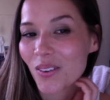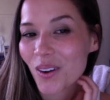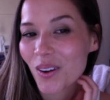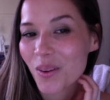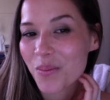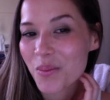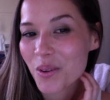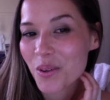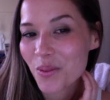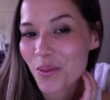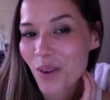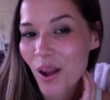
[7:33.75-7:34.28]
I'm
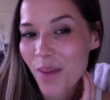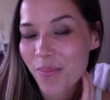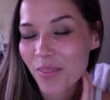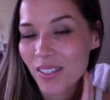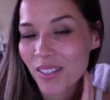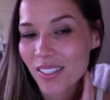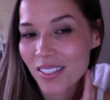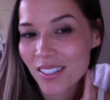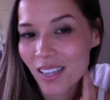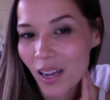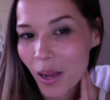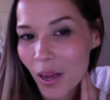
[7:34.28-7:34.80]
going to wrap
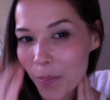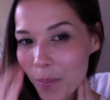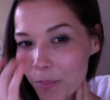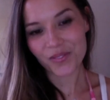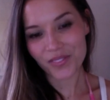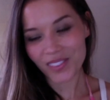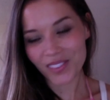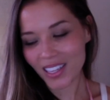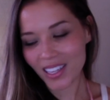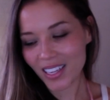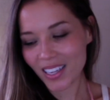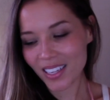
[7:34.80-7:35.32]
this up,
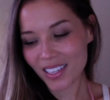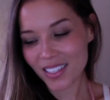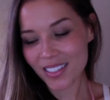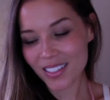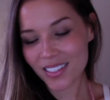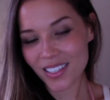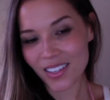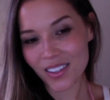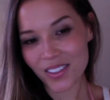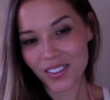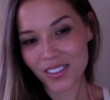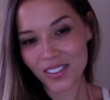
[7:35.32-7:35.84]
and
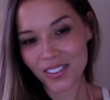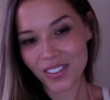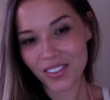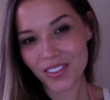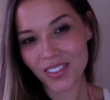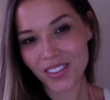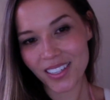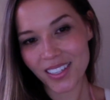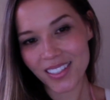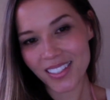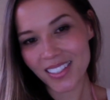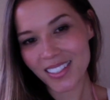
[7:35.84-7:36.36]
I'll see you
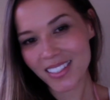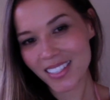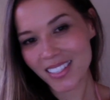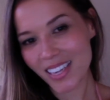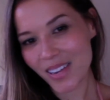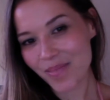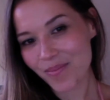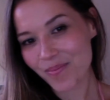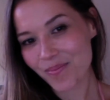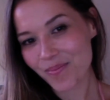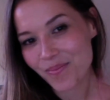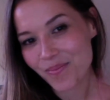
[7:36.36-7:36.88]
guys next
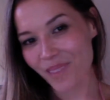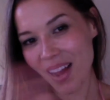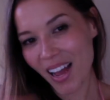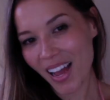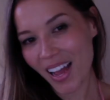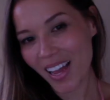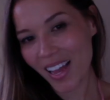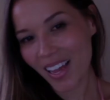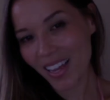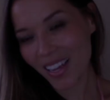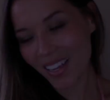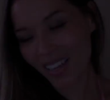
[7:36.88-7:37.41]
time.
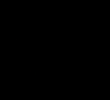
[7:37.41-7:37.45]
Bye.